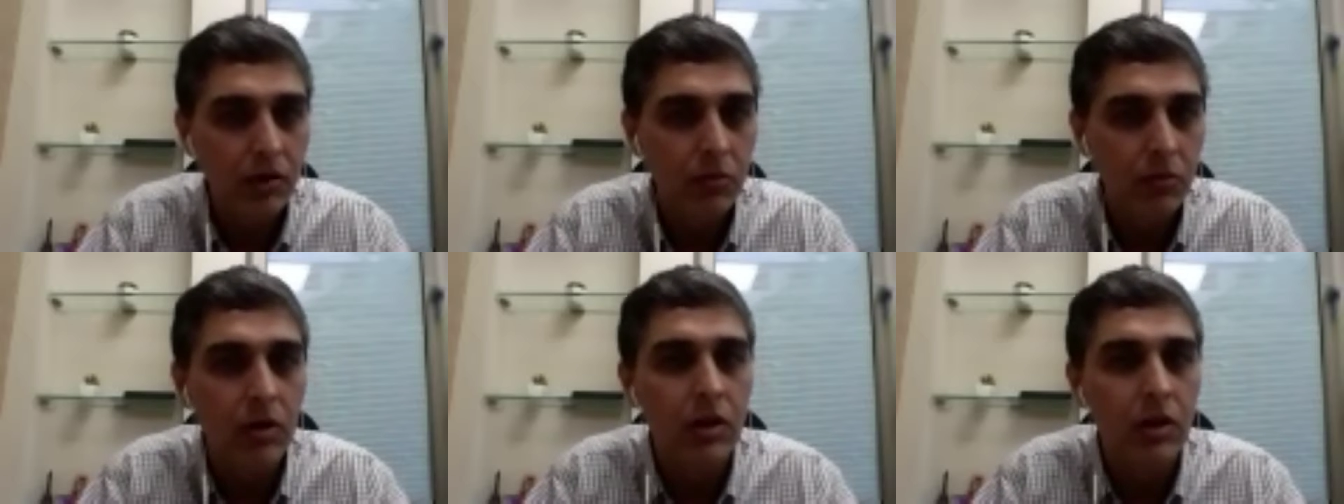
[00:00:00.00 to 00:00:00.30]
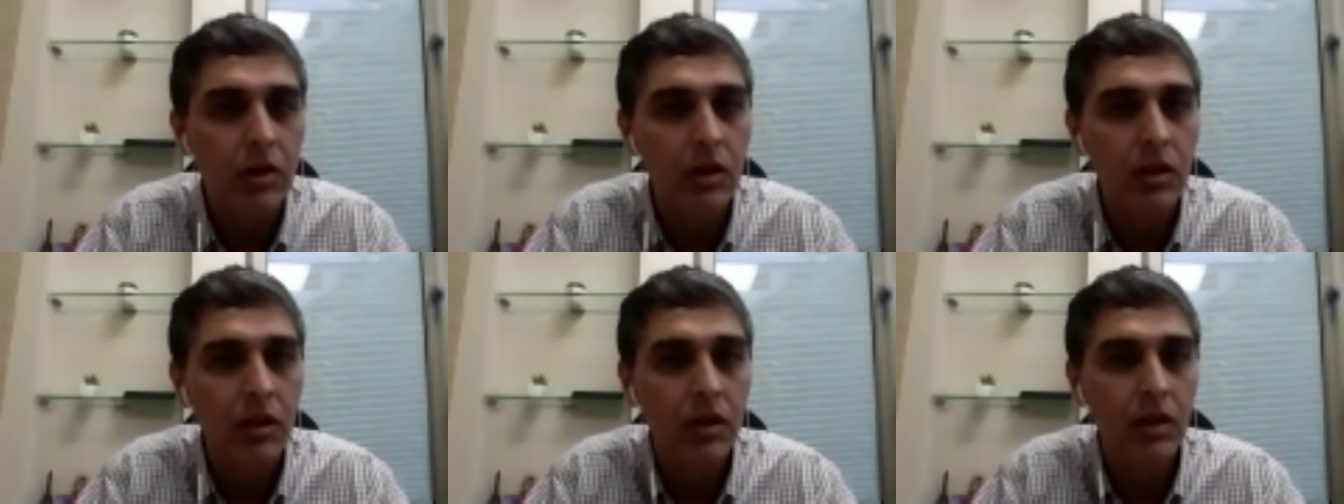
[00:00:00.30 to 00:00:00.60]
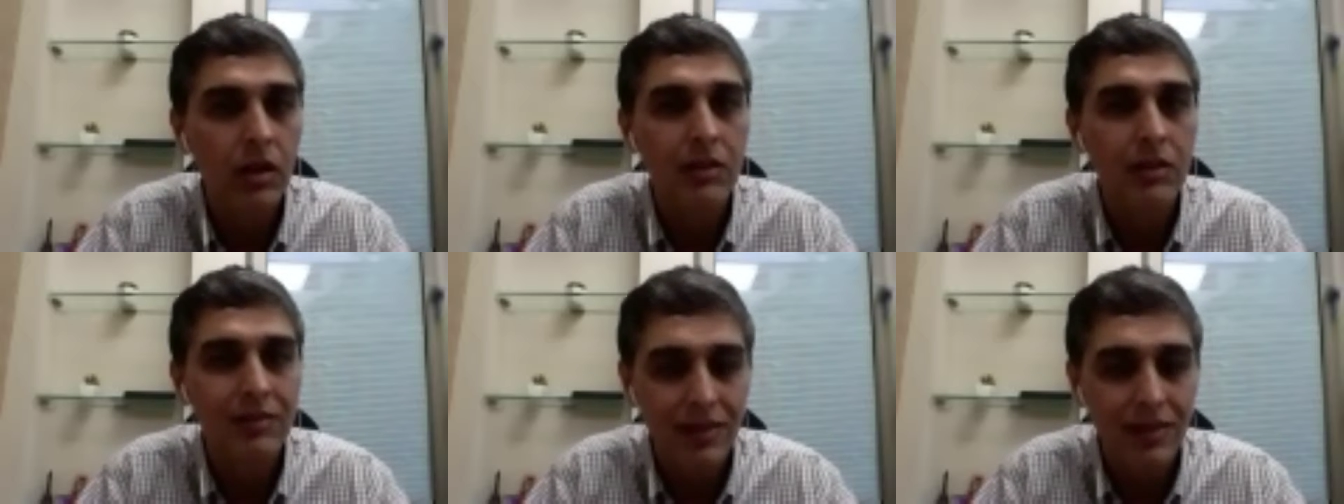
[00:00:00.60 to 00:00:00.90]
what
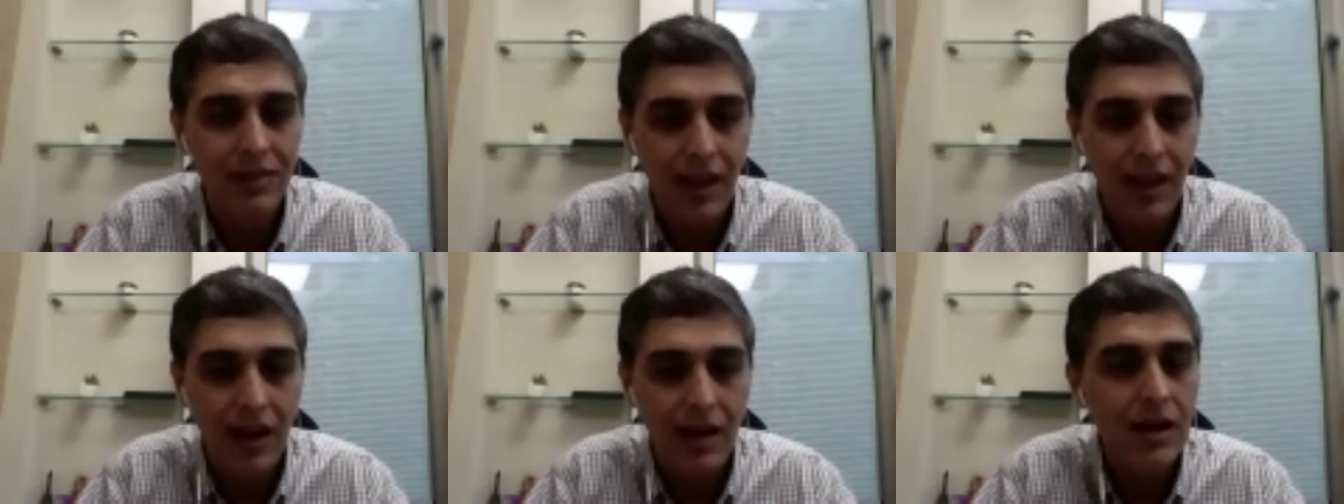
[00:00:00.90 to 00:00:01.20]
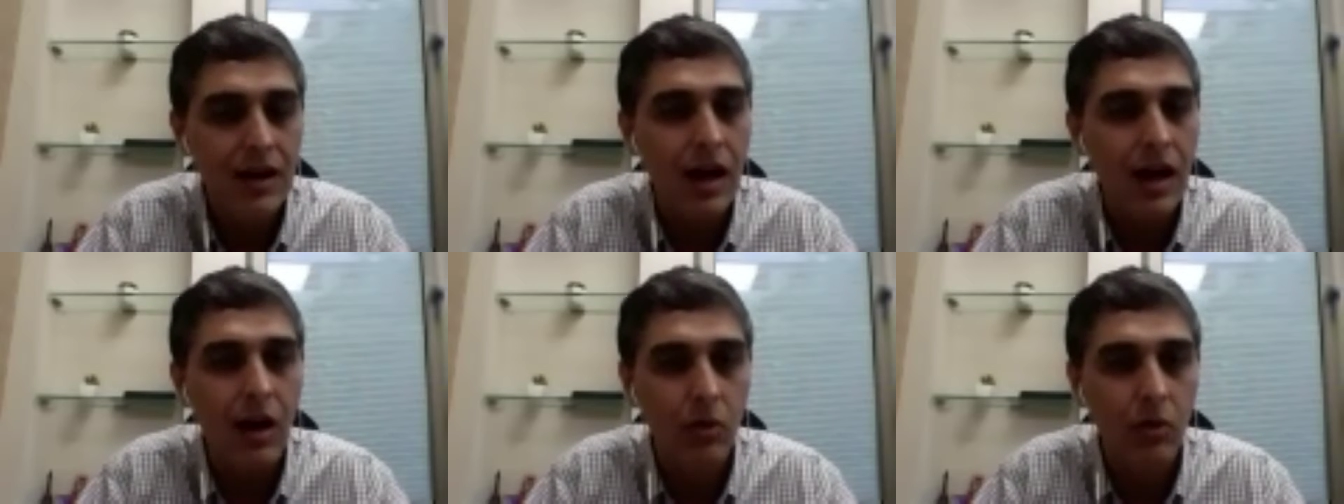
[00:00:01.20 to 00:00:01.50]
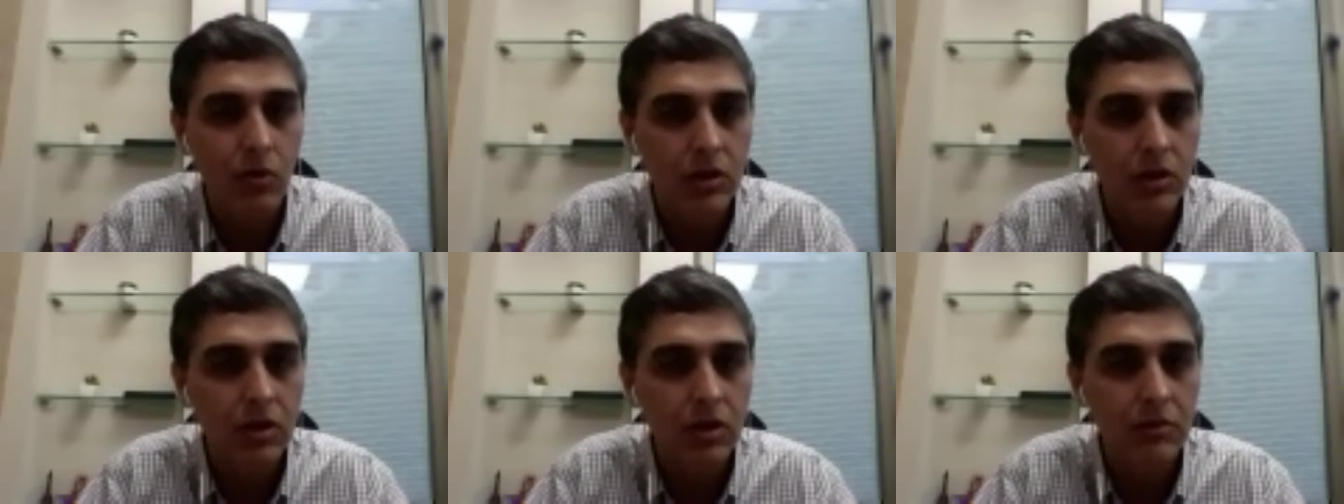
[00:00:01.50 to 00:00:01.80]
it's the end
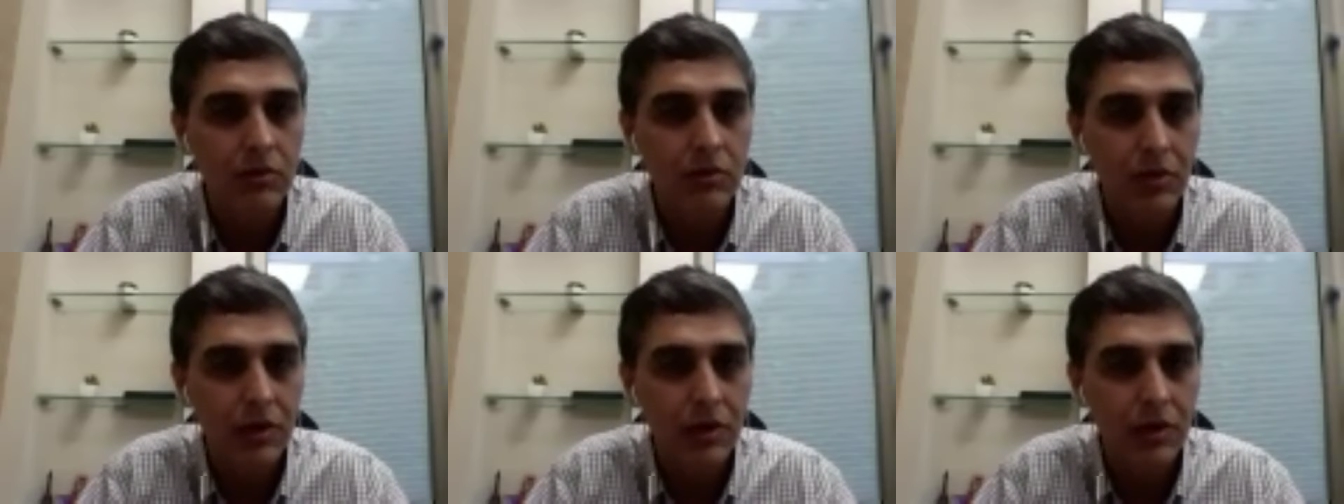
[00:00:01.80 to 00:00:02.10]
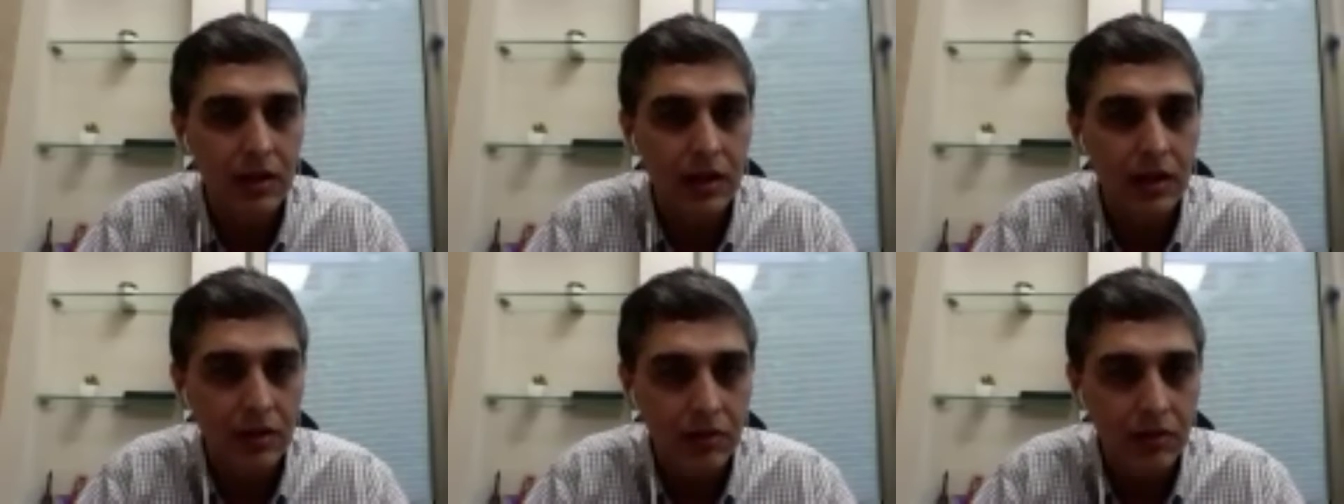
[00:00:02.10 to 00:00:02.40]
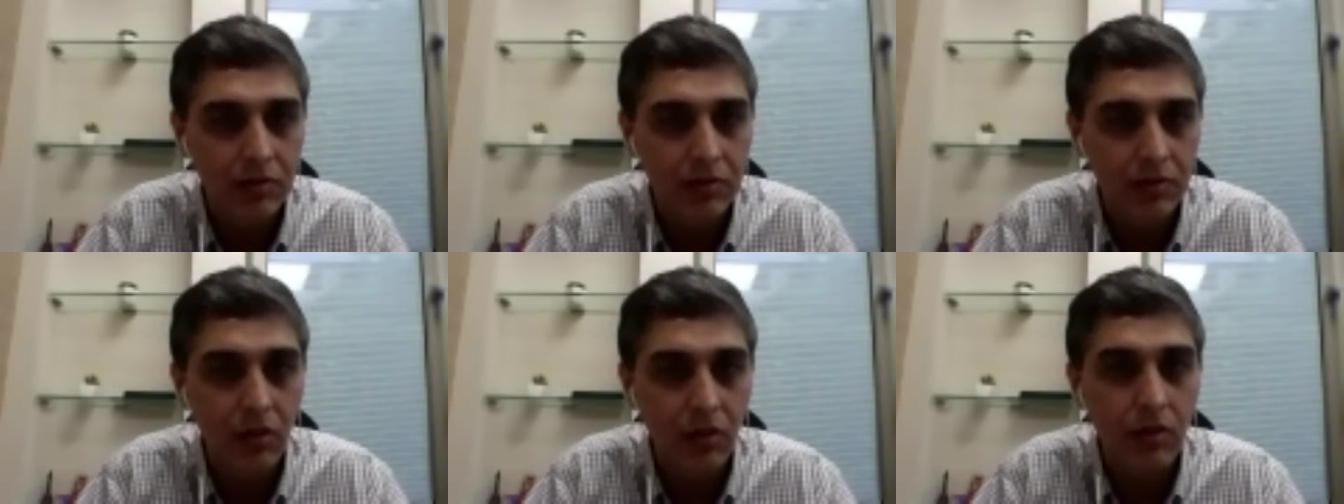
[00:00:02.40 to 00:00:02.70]
outcome that
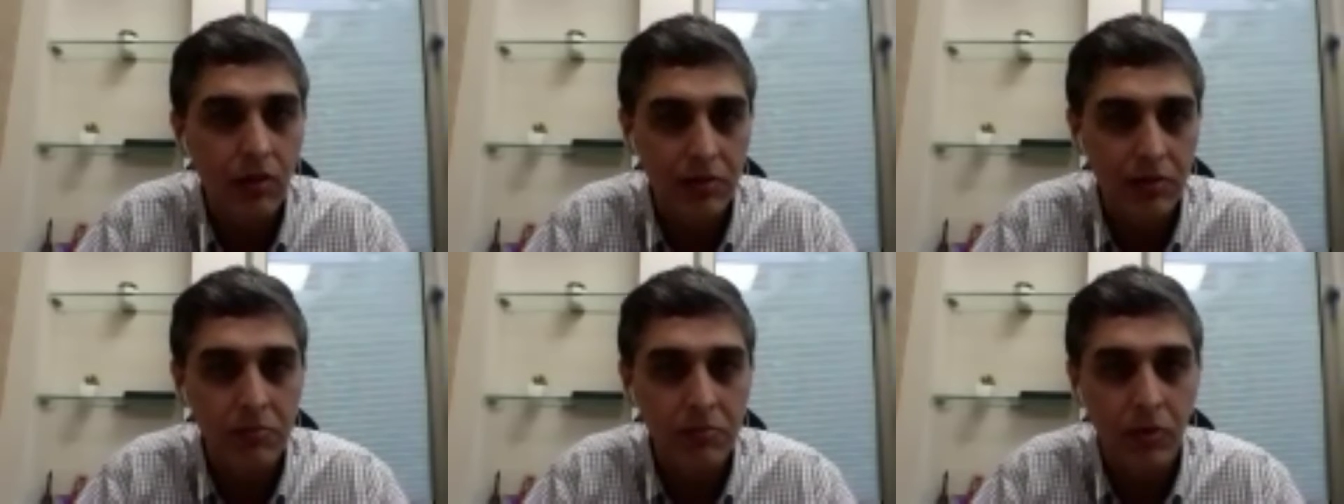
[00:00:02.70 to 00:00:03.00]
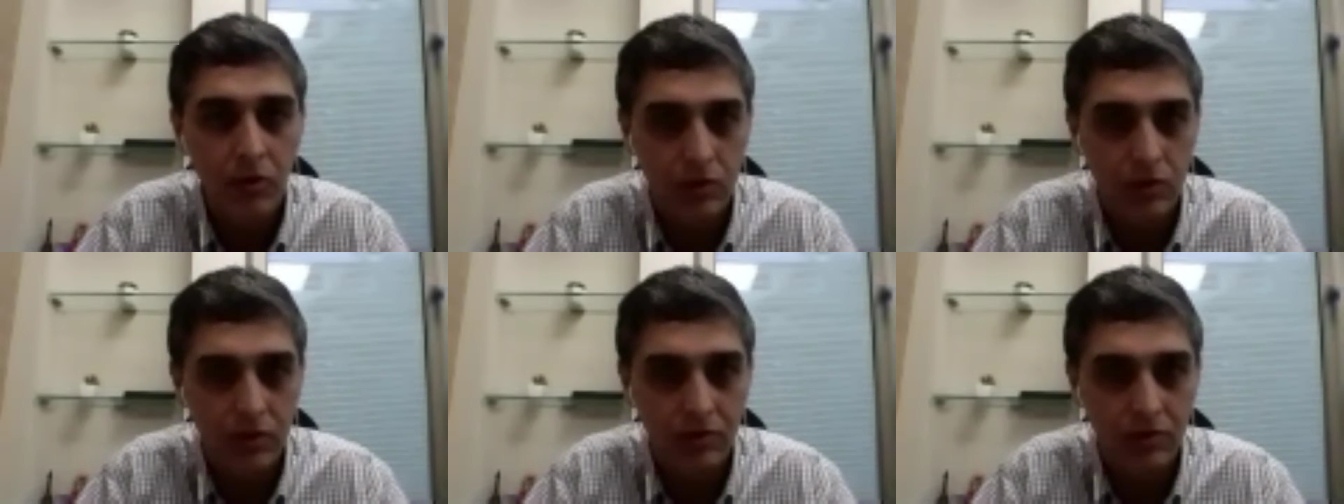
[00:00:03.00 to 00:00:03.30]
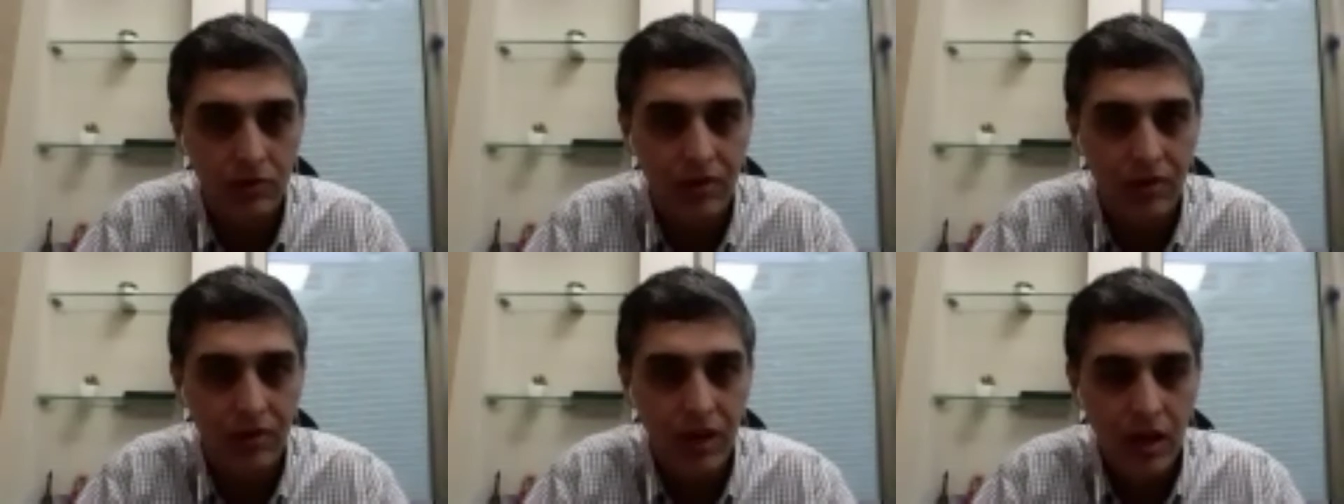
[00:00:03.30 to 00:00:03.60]
is of
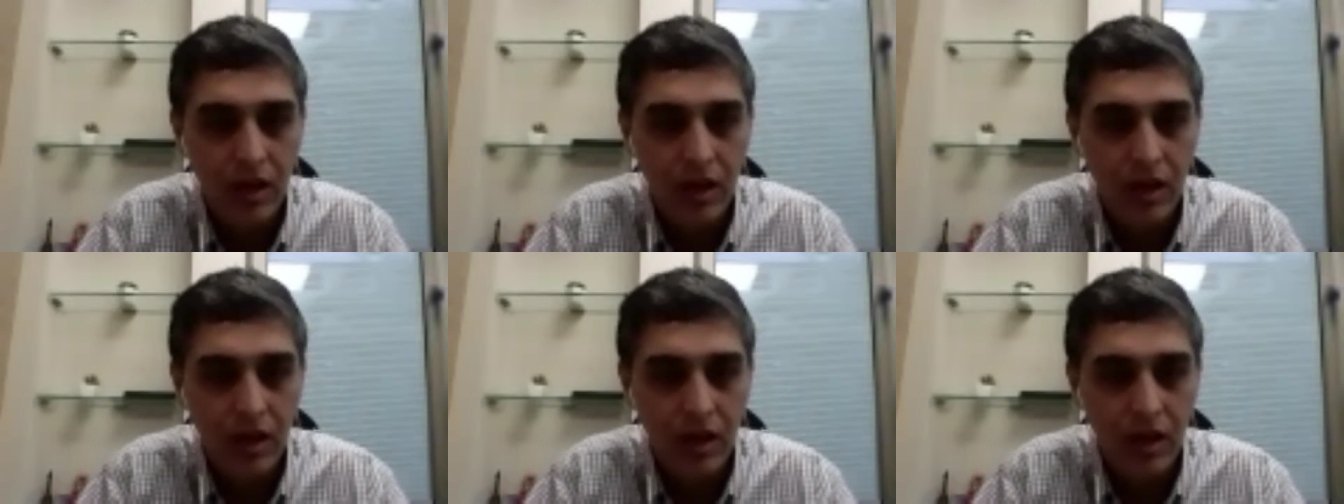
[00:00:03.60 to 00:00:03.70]
importance.